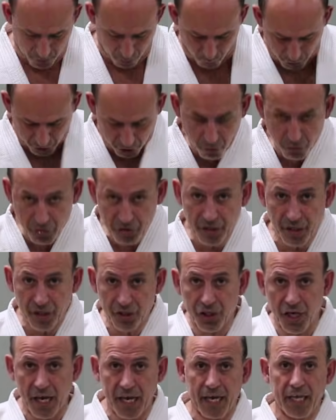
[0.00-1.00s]
we crossed our
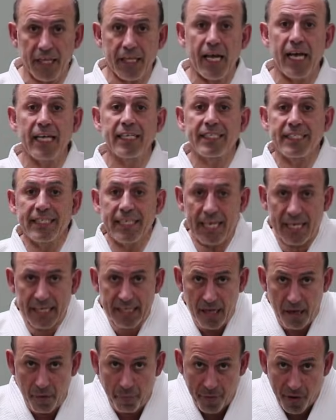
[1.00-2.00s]
jacket and slid
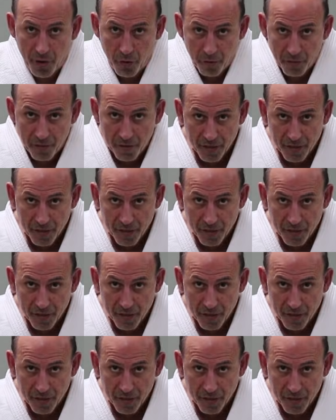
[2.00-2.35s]
our belt